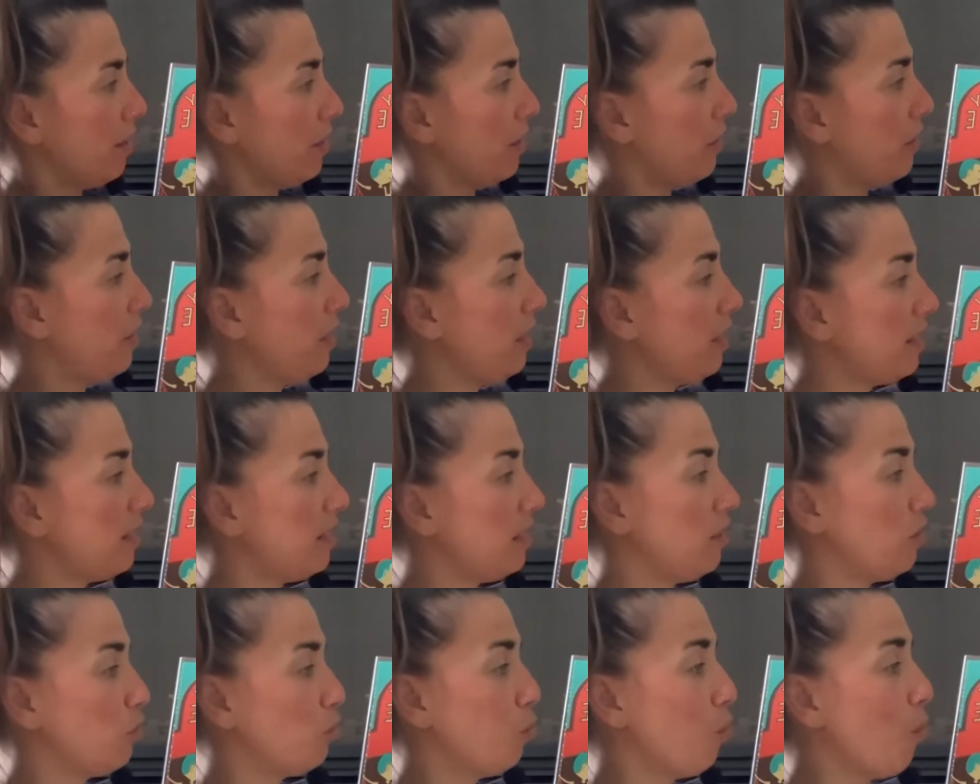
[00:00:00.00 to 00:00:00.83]
This
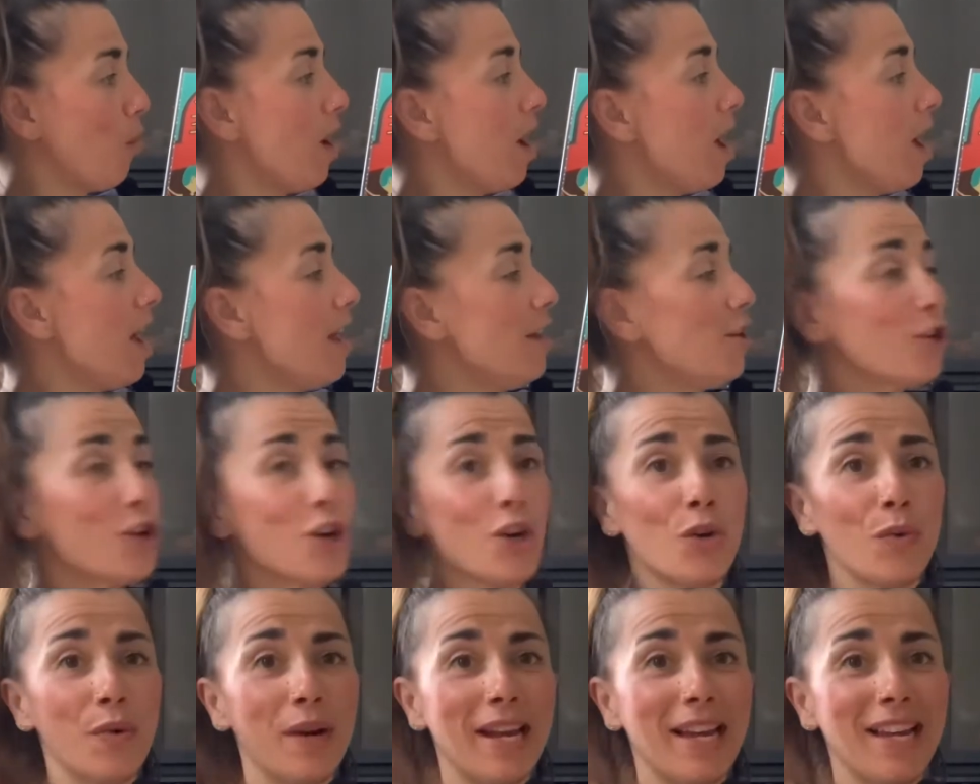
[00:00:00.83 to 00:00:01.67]
is one
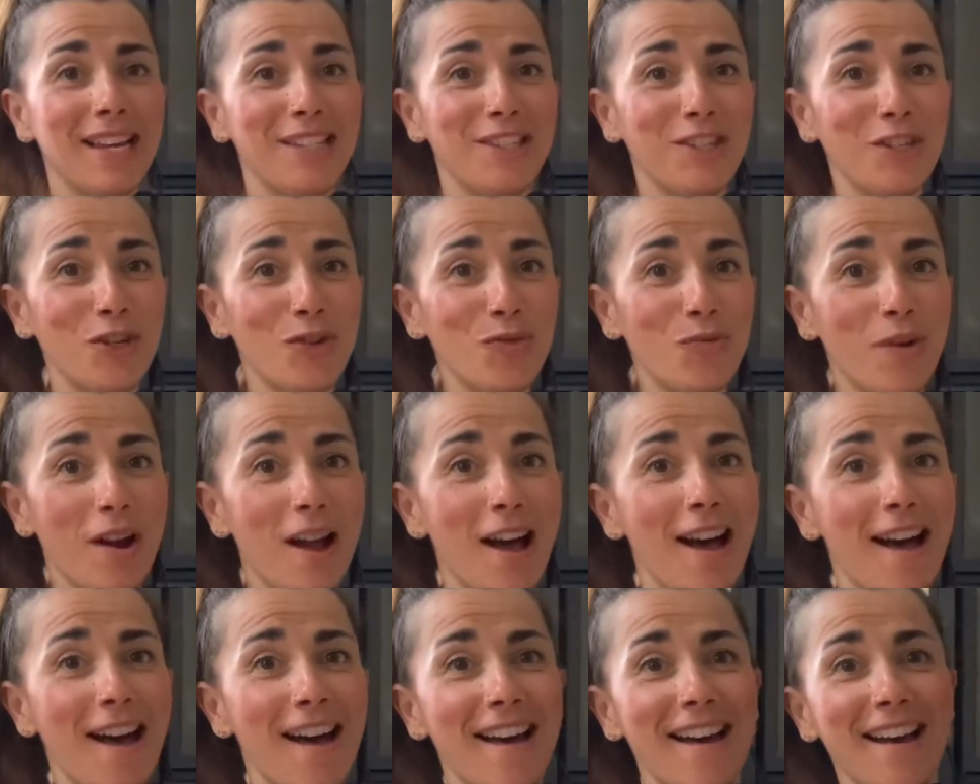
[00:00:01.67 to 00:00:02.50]
crazy
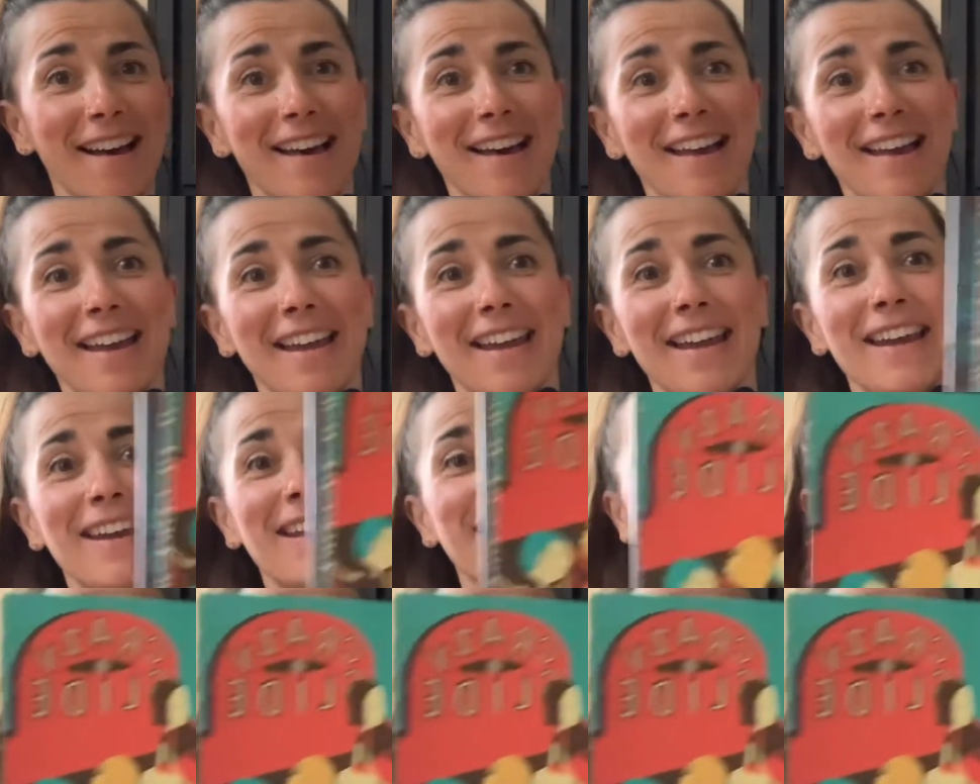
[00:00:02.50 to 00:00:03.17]
ride.